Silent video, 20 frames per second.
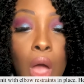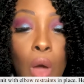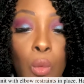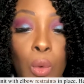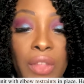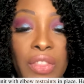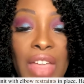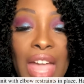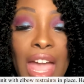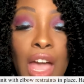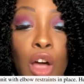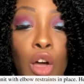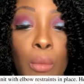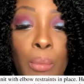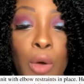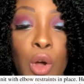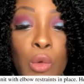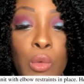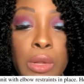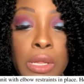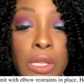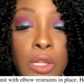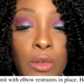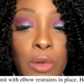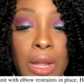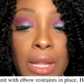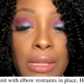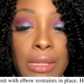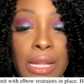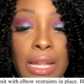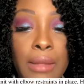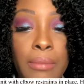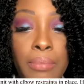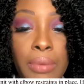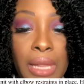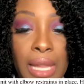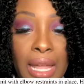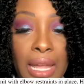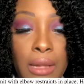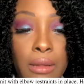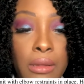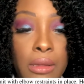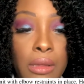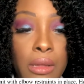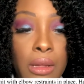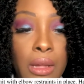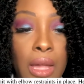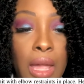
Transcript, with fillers: with elbow restraints in place.